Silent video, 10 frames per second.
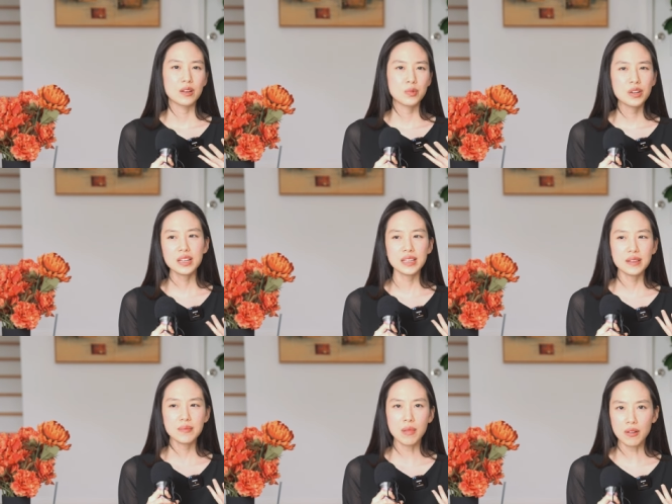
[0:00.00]

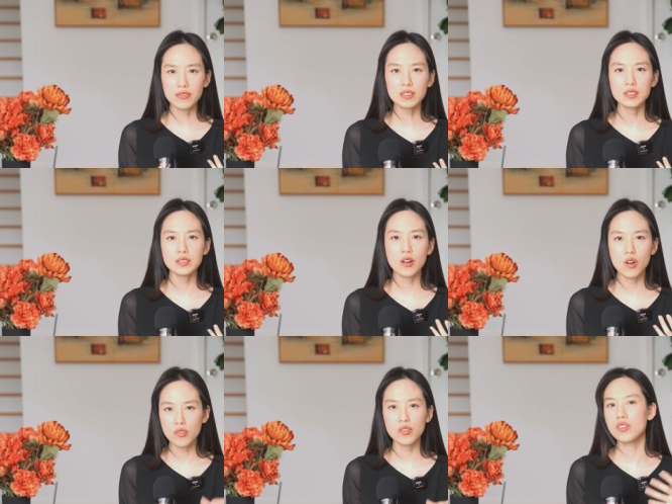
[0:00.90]
Pretty muffled.
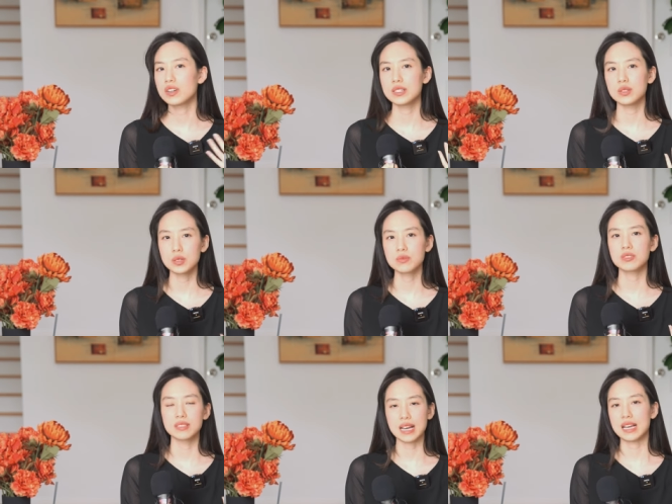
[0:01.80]
Overall, it
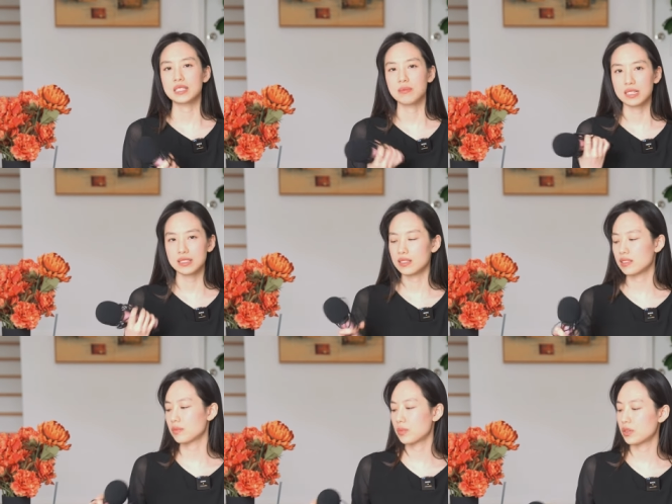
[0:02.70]
looks nice, but it
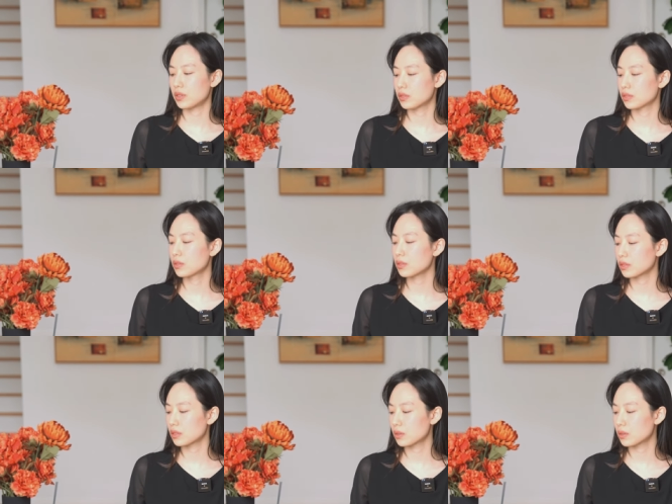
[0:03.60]
doesn't produce good